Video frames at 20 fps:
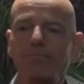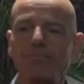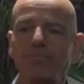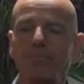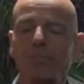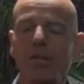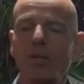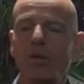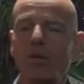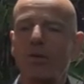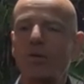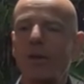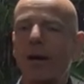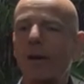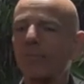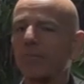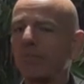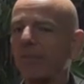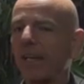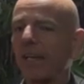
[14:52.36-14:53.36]
you know,
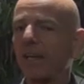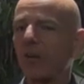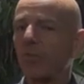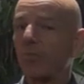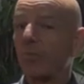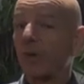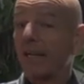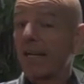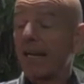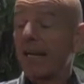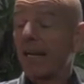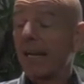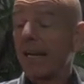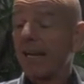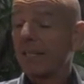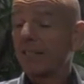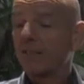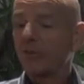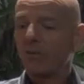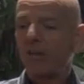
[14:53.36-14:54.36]
update on what I
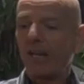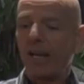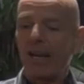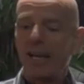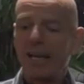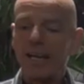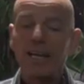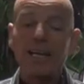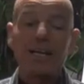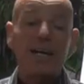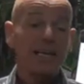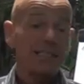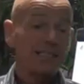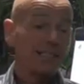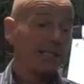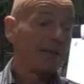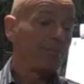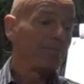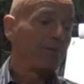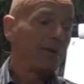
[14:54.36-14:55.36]
had today. I
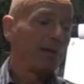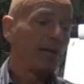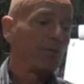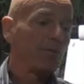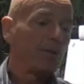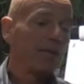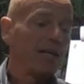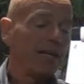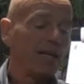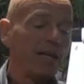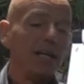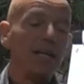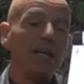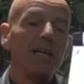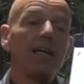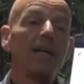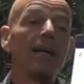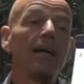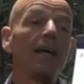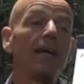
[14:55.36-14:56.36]
slept very well.
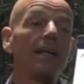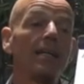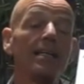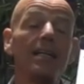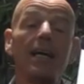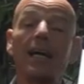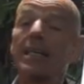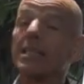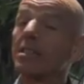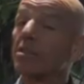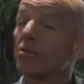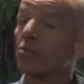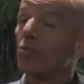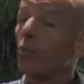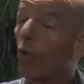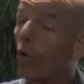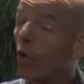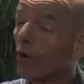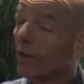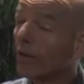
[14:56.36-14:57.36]
I had a nice
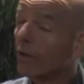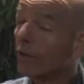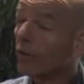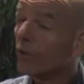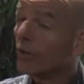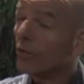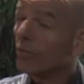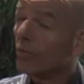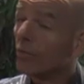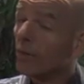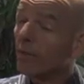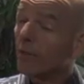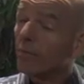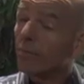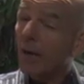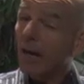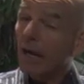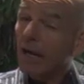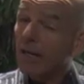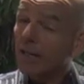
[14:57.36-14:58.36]
walk in the
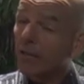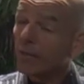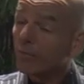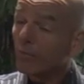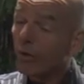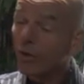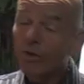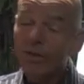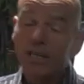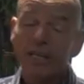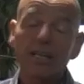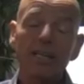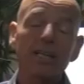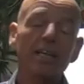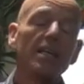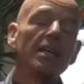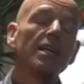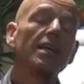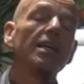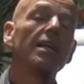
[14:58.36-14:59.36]
park in the
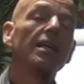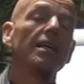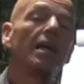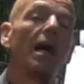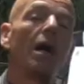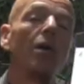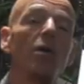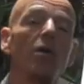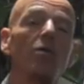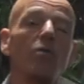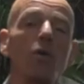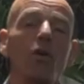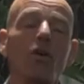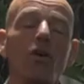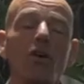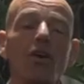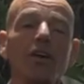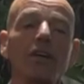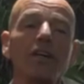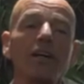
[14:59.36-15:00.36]
morning, an hour
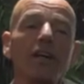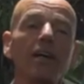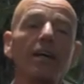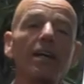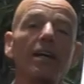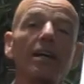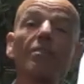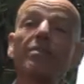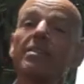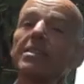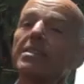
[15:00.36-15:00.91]
walk, a